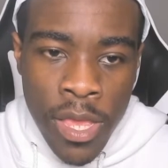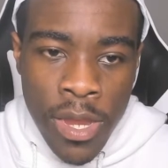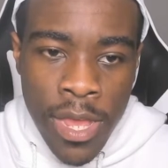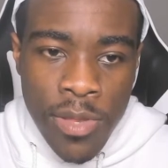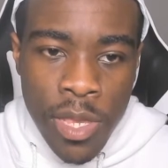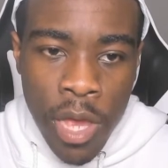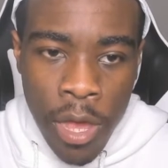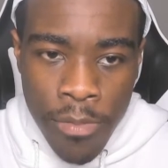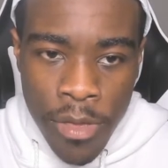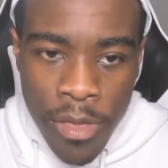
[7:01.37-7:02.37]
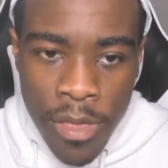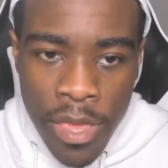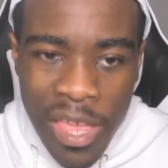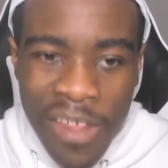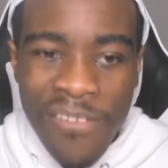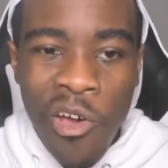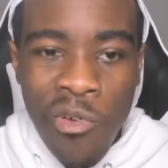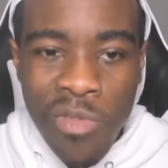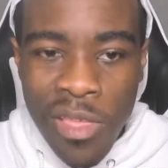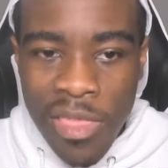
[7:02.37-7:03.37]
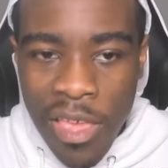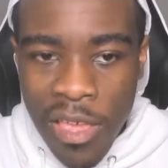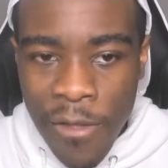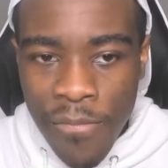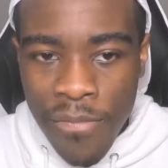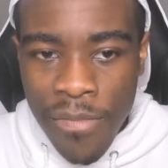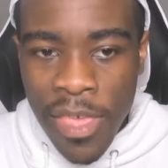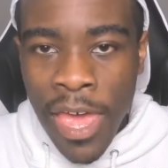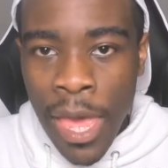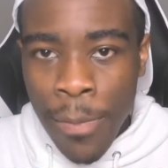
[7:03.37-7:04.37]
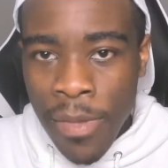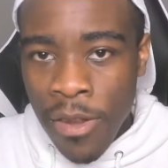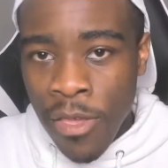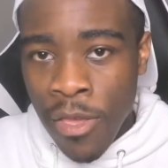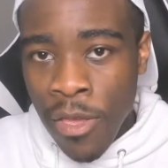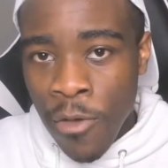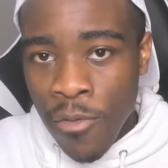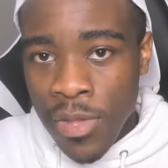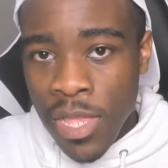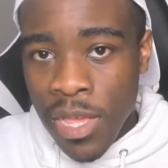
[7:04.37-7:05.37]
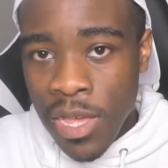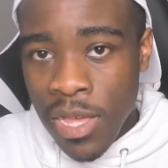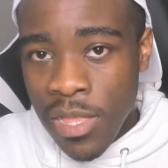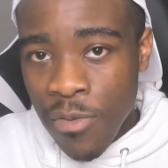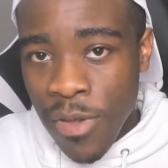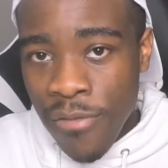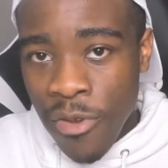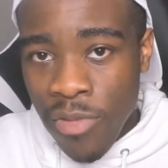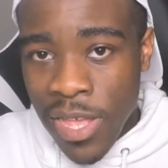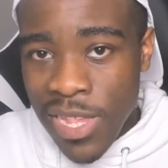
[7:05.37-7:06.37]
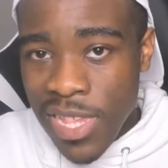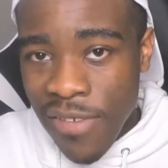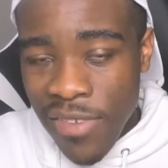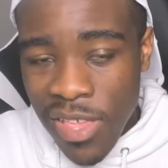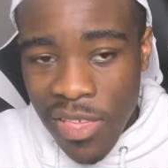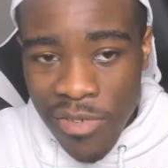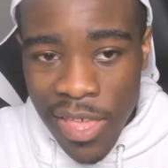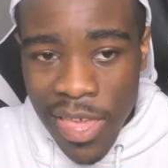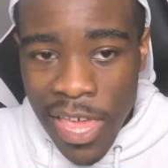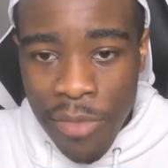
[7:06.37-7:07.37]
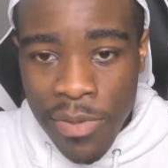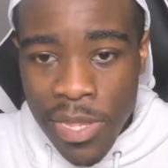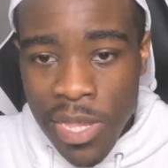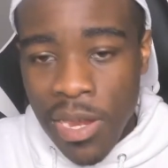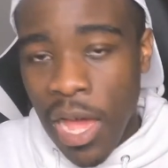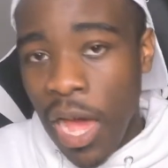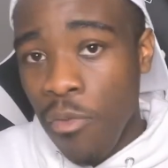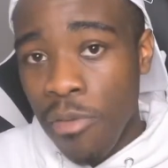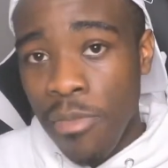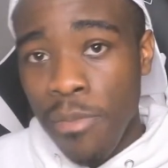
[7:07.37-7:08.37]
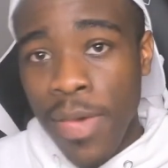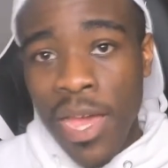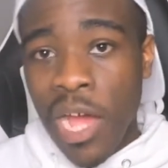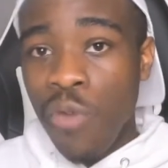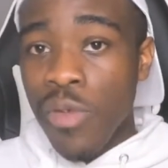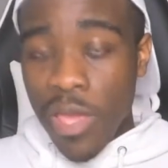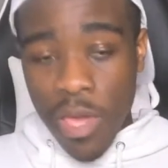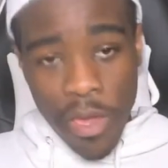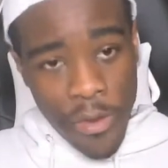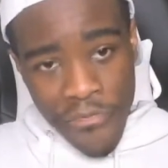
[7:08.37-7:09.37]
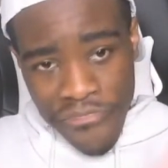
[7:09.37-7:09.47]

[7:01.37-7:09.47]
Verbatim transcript: announced Copper, and if the only thing that happened was they cut the revenue like 70 or like 80%, I wouldn't be mad. I wouldn't care